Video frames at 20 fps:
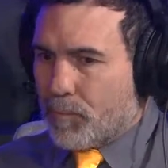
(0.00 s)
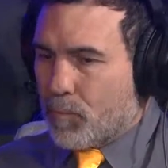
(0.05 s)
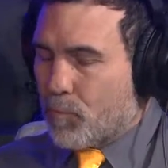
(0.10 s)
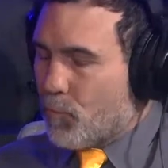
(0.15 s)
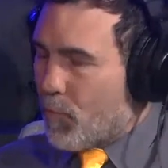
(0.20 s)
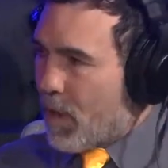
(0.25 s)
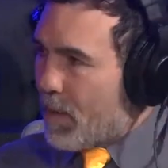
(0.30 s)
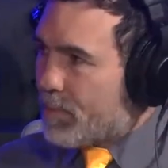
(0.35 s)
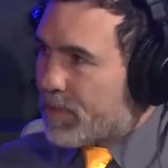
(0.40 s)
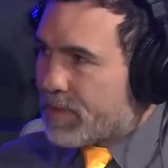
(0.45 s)

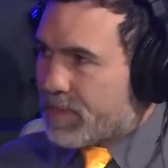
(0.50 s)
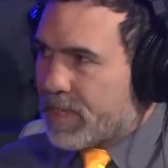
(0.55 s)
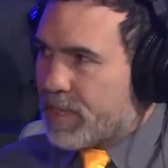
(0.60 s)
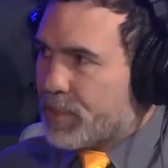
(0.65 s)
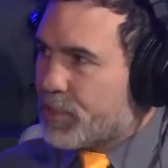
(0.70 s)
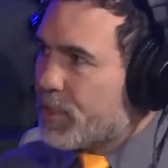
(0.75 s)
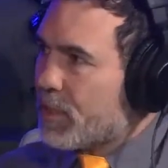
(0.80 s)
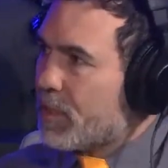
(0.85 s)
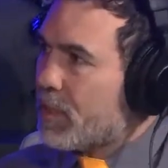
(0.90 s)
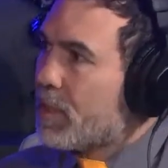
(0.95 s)

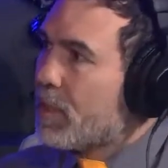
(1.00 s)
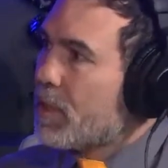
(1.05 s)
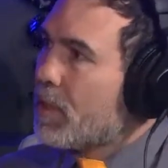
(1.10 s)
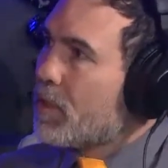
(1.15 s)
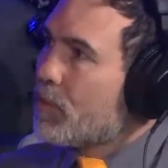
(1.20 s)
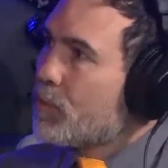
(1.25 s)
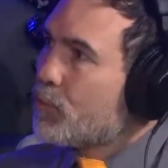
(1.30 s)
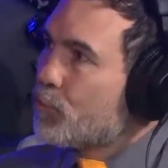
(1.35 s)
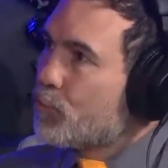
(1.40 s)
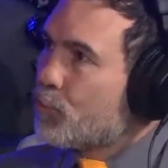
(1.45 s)
repetition,
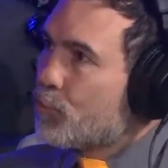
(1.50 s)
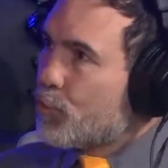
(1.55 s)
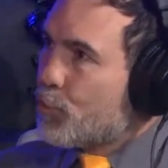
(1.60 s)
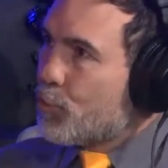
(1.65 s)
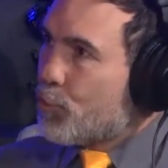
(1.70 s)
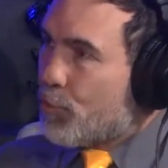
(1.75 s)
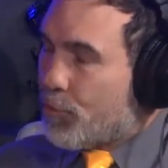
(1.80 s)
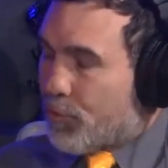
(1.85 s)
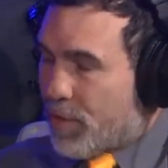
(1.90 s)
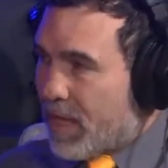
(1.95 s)

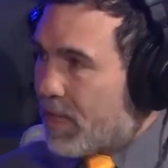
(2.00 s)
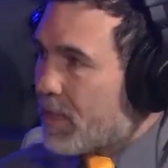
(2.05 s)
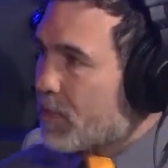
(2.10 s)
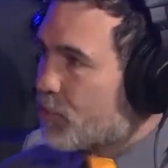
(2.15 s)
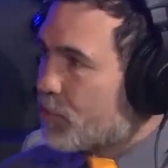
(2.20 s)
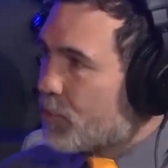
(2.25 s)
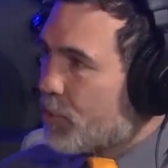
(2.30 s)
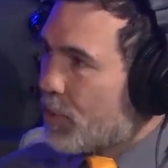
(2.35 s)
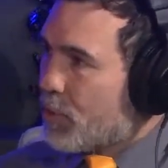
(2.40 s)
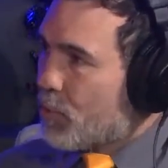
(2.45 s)
to think a
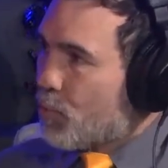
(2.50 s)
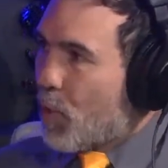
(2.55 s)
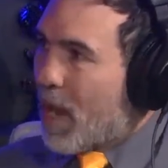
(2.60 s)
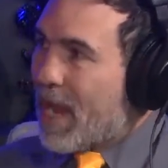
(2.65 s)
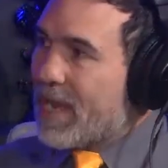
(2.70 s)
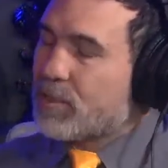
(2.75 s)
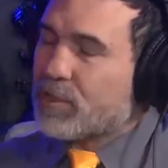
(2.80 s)
certain way,